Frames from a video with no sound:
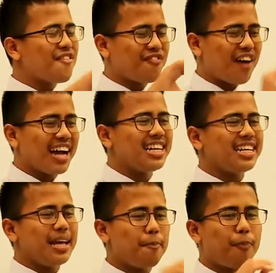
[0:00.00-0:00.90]
find
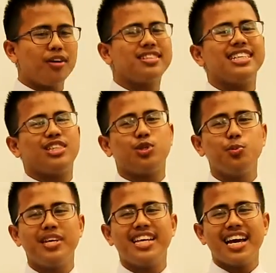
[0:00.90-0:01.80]
it important to
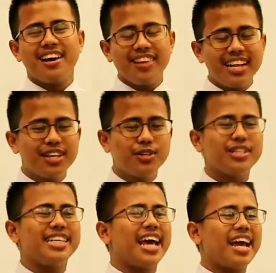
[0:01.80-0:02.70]
be really good
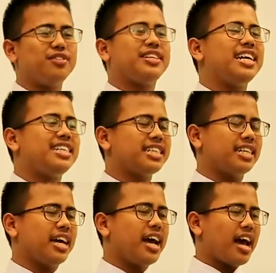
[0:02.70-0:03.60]
in
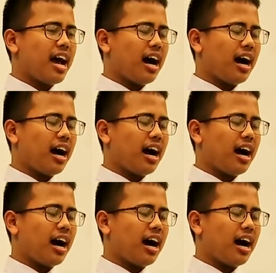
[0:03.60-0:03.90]
education.